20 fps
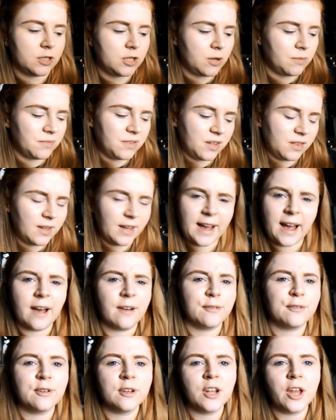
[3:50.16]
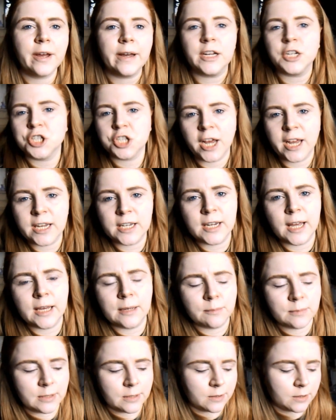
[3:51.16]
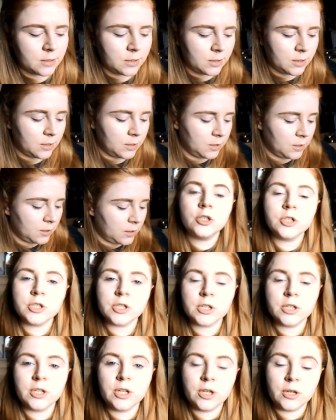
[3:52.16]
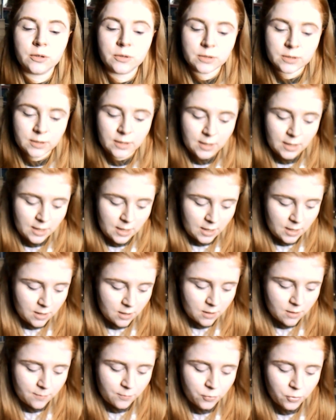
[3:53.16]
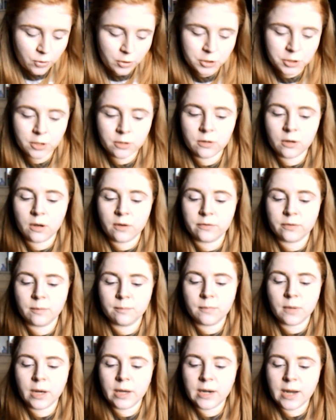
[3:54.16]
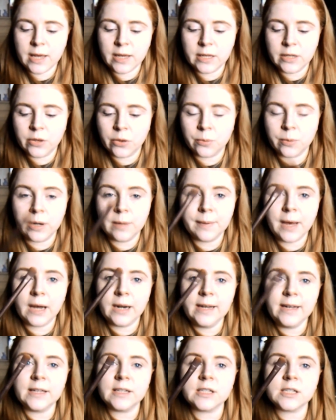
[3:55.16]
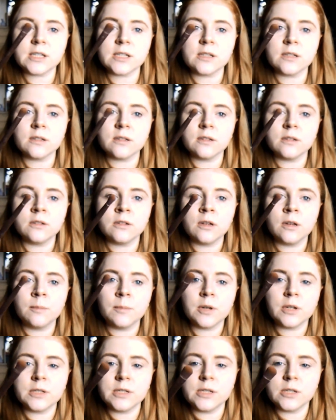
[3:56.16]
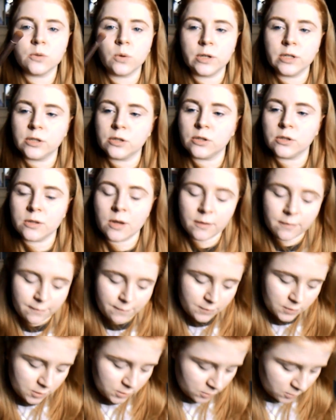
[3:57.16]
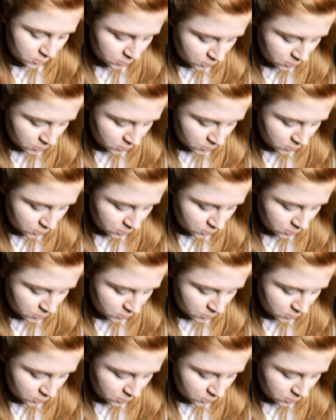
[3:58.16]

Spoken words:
I don't think they have like shade names. I'm just going to use the brush I got from my Naked 3 palette because it's quite soft.